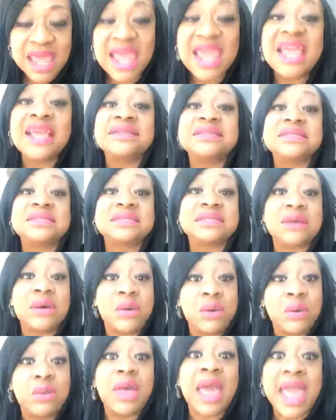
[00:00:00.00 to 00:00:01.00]
it's
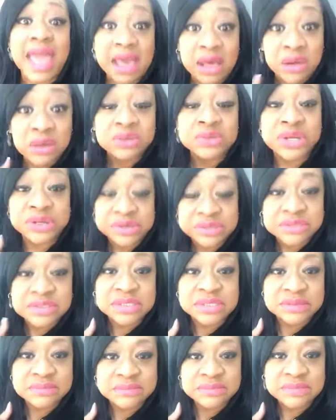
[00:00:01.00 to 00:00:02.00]
the
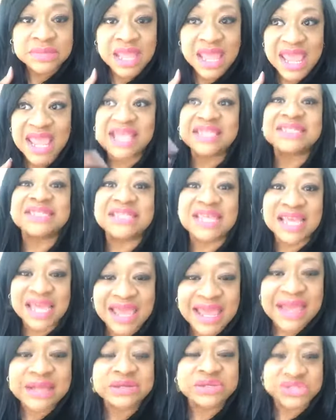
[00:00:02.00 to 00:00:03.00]
elders, it's the
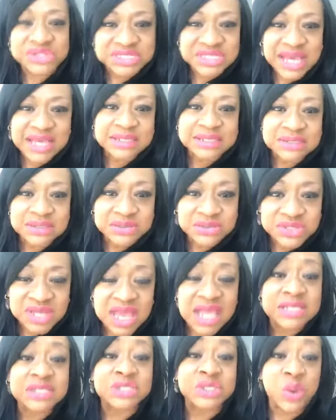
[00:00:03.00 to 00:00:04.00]
intercessors,
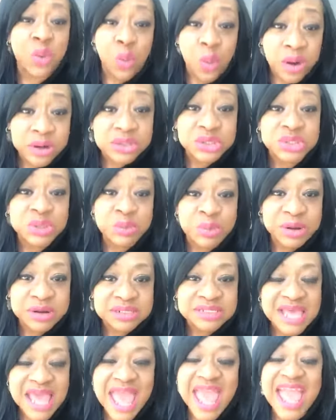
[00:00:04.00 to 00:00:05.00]
it's the
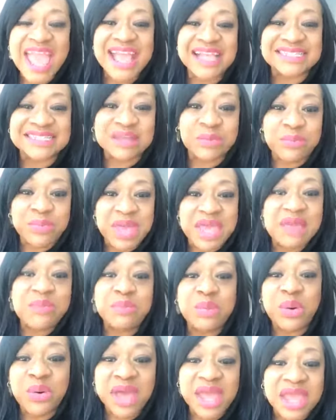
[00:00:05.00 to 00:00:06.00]
worshipers, it's the
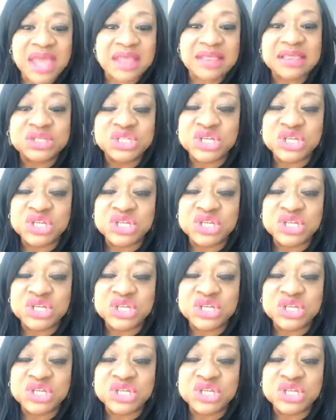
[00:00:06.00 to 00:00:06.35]
people in the